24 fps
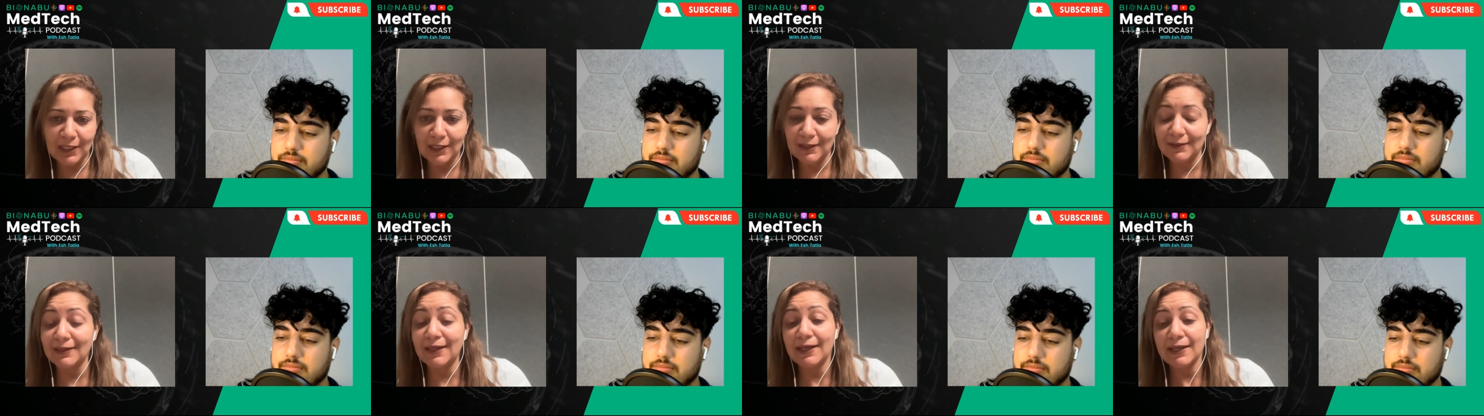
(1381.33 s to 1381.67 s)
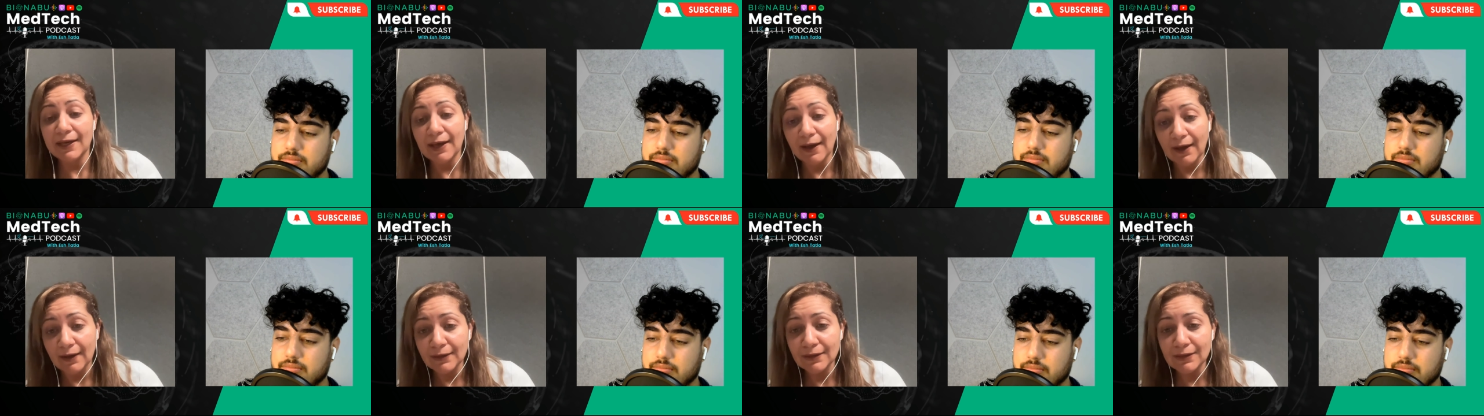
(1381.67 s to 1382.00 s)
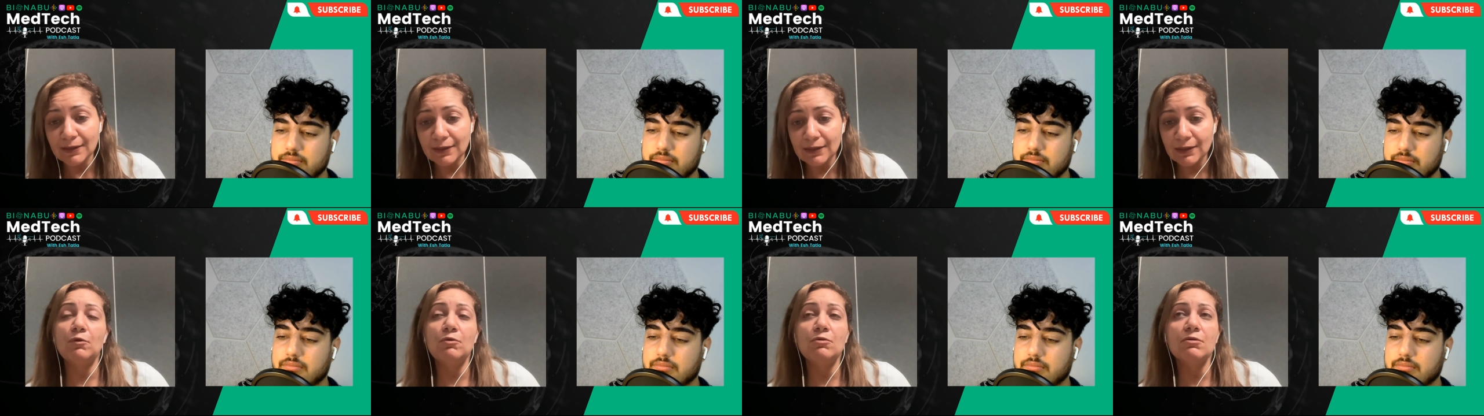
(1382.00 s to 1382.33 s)
Speaker 1: that they can
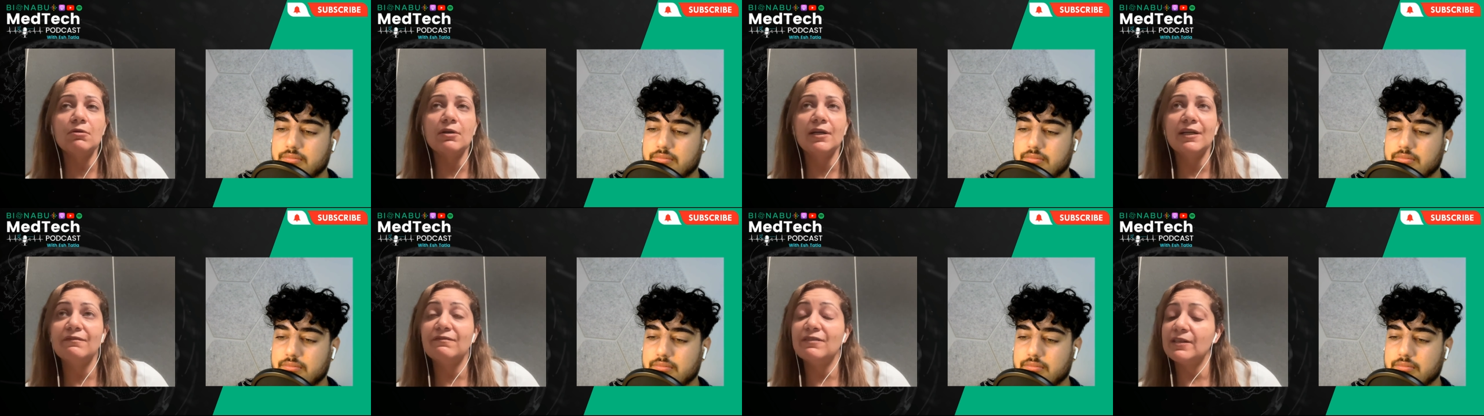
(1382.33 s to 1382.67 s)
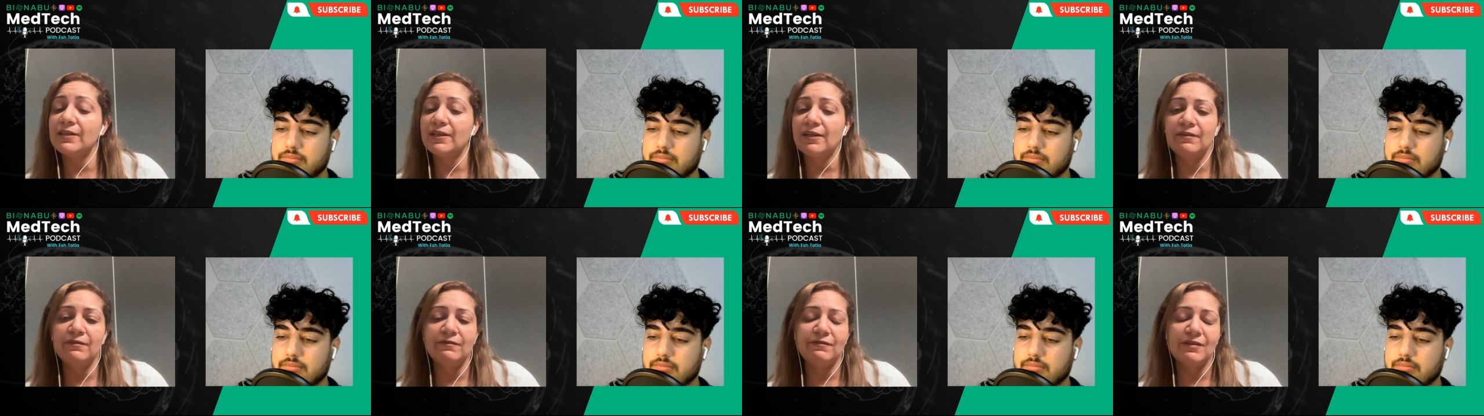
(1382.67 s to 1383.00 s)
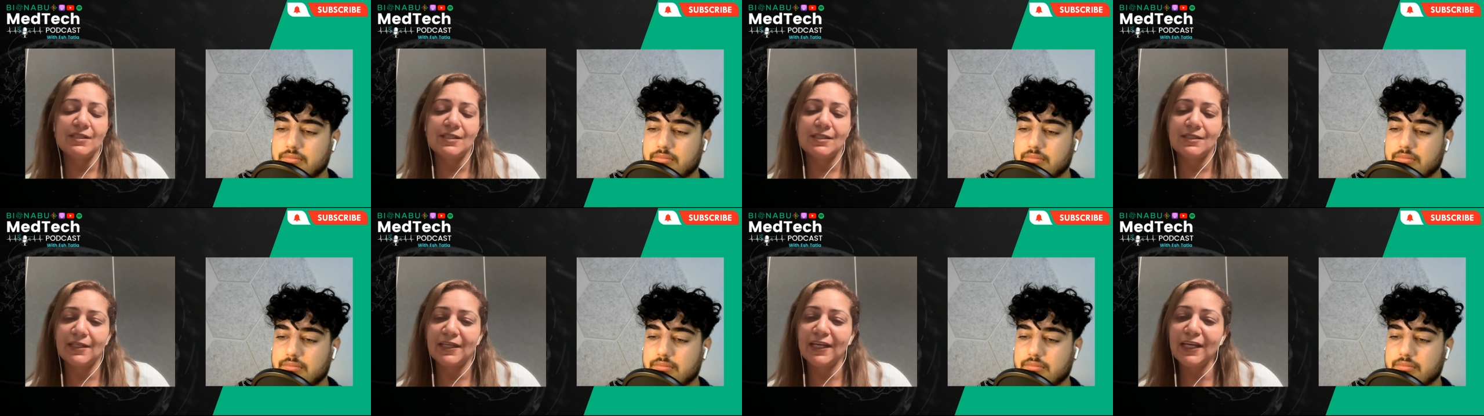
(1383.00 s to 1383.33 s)
or in the
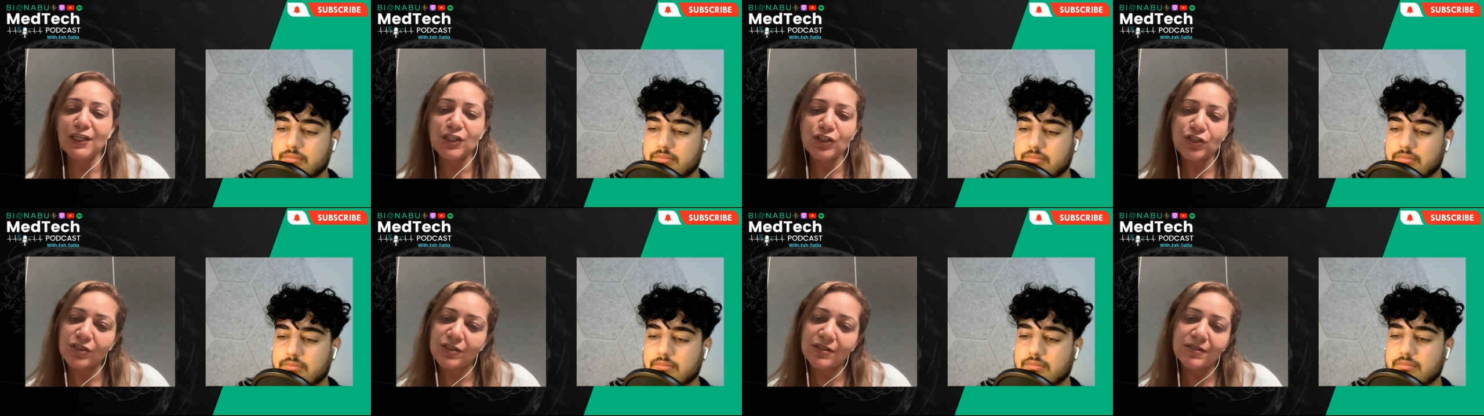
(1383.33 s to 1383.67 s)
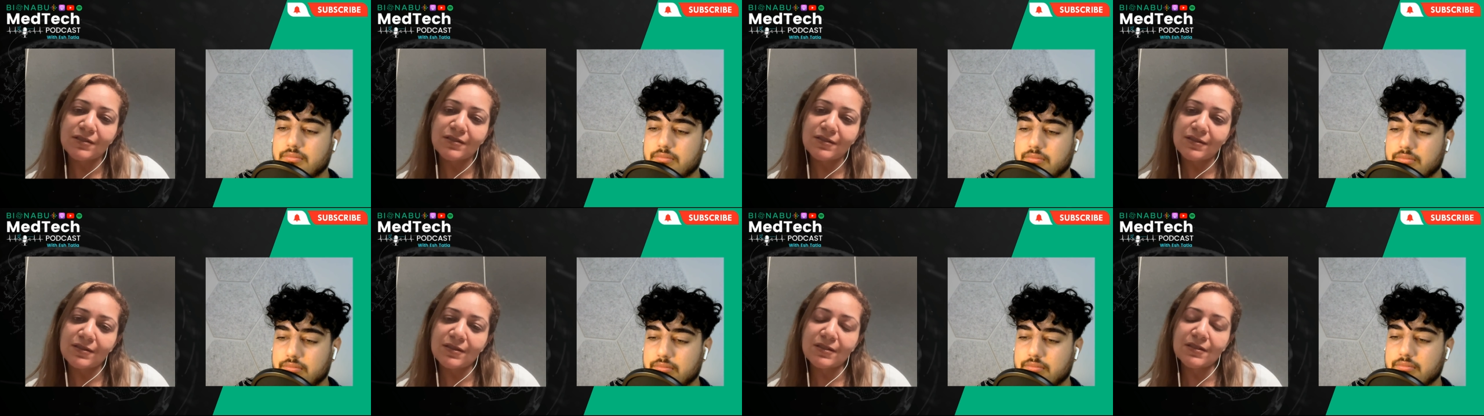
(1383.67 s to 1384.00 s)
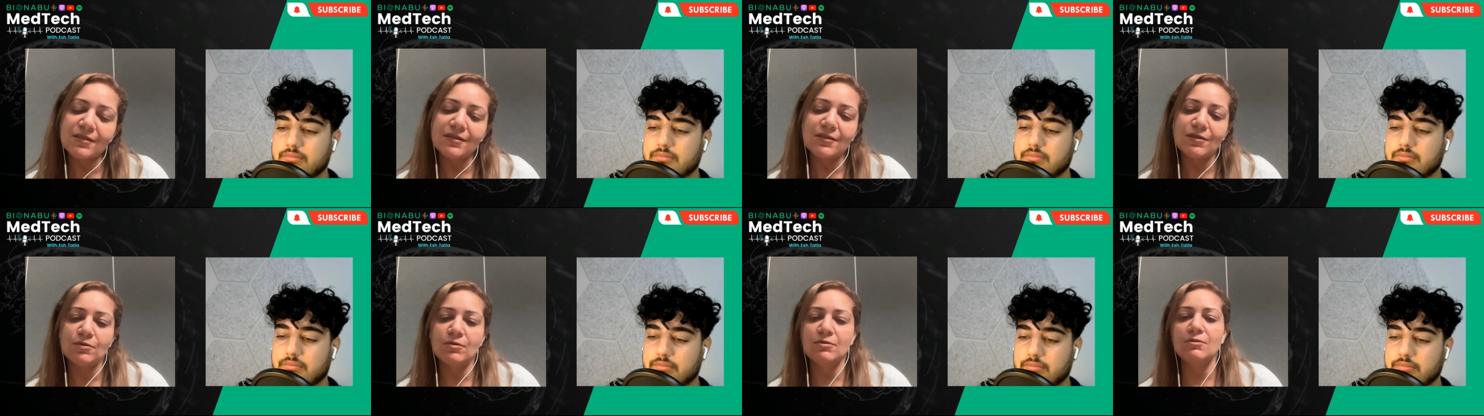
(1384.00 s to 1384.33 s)
investigation
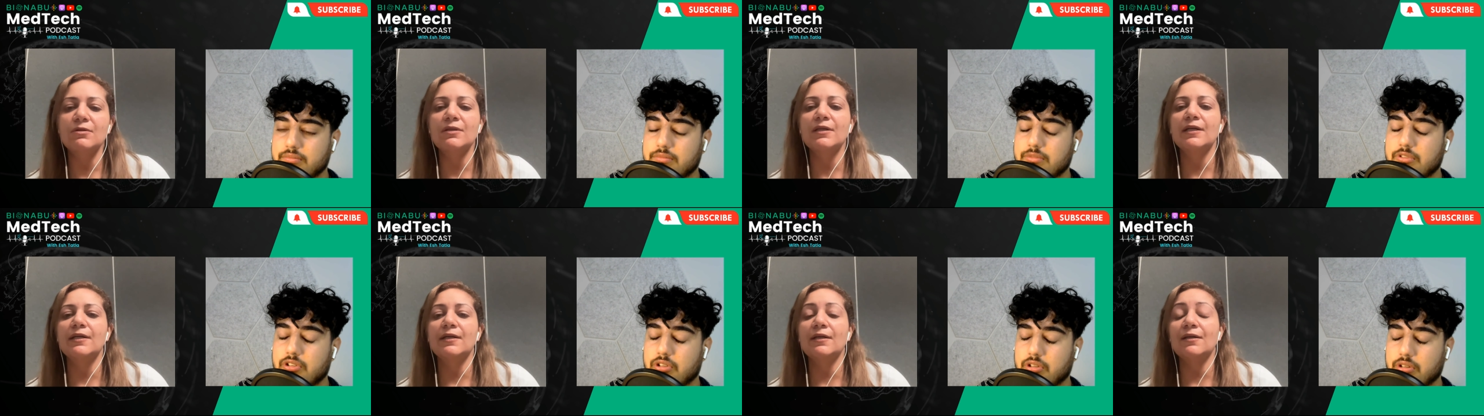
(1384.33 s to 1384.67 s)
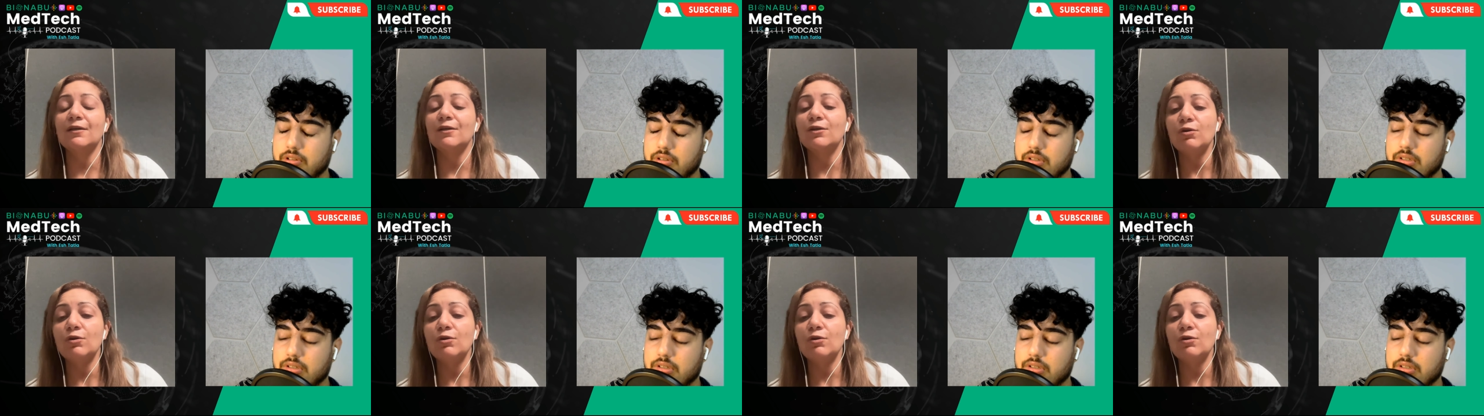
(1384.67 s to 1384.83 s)
or sure.